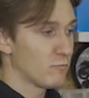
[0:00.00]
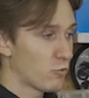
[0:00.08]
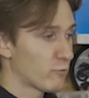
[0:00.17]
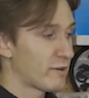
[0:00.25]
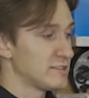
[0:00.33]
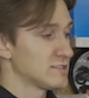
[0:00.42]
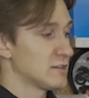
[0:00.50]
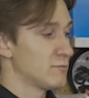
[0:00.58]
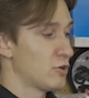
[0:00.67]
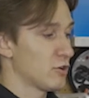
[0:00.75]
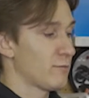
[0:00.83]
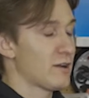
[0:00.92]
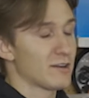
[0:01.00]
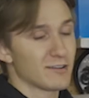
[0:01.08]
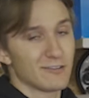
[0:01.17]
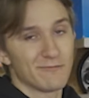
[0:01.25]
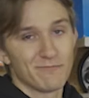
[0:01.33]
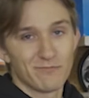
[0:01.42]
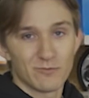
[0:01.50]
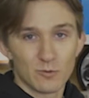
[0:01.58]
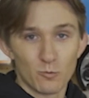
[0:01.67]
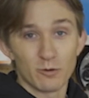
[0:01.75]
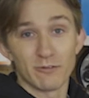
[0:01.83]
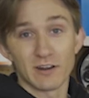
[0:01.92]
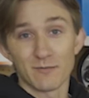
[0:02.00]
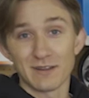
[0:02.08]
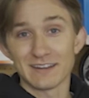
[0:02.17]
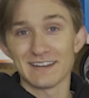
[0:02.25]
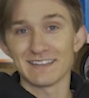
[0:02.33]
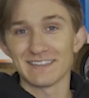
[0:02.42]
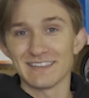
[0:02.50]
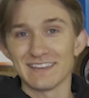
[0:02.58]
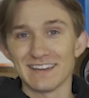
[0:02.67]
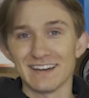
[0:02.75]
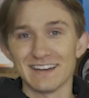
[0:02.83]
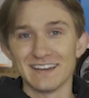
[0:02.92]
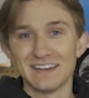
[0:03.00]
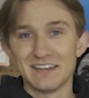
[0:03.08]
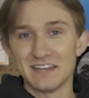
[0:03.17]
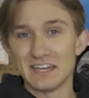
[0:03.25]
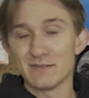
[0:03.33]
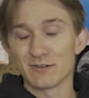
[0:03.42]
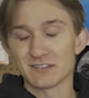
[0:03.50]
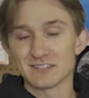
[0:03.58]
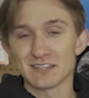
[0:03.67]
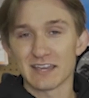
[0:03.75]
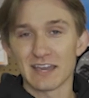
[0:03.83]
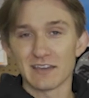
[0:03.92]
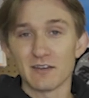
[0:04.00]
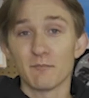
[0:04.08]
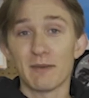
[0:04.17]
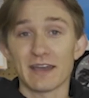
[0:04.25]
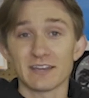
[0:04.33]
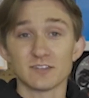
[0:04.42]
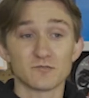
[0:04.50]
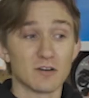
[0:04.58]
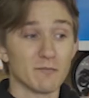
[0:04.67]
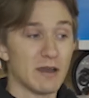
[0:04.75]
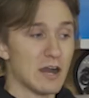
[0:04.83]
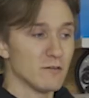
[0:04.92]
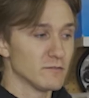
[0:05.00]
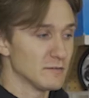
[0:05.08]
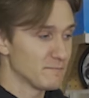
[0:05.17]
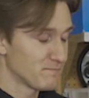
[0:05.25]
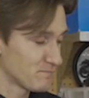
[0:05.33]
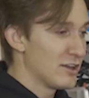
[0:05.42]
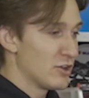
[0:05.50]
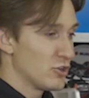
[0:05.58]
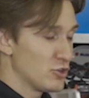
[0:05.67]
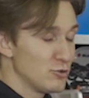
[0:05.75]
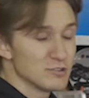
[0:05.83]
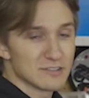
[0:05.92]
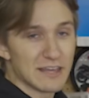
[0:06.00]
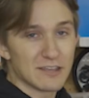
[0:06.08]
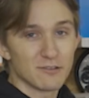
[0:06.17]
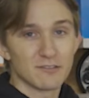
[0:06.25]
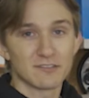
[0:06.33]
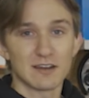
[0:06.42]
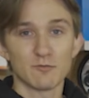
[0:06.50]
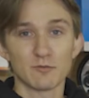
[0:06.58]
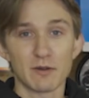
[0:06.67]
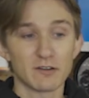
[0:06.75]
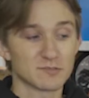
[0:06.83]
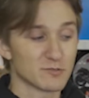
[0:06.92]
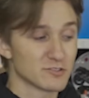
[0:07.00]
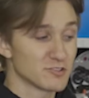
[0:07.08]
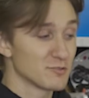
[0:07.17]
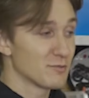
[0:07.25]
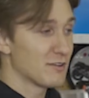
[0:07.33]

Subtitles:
For racing in Moto America, would recommend getting the MRCK package from Alpha. Huge thank you to the Tom Wood Powersports Group,